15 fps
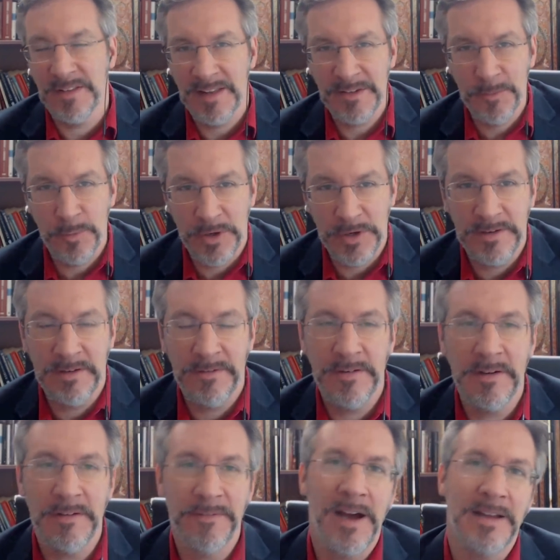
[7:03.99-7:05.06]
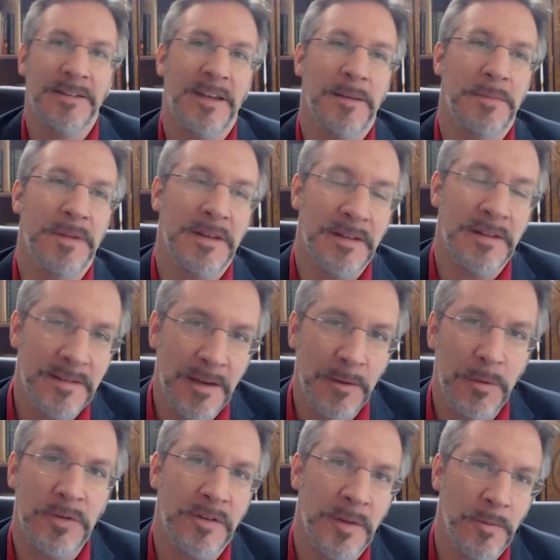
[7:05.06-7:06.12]
That's what defines him and
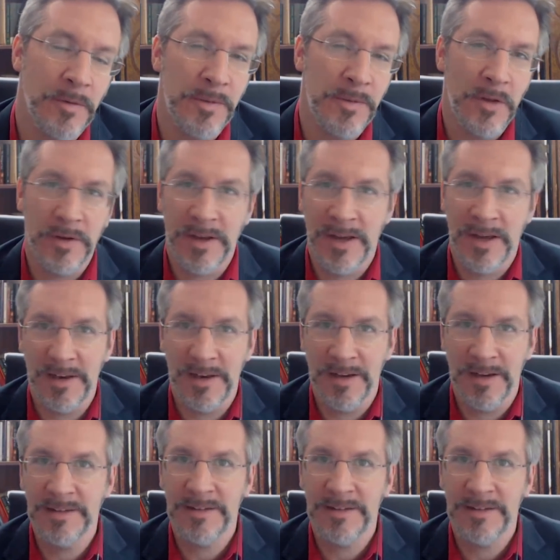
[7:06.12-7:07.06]
distinguishes him from the other candidates.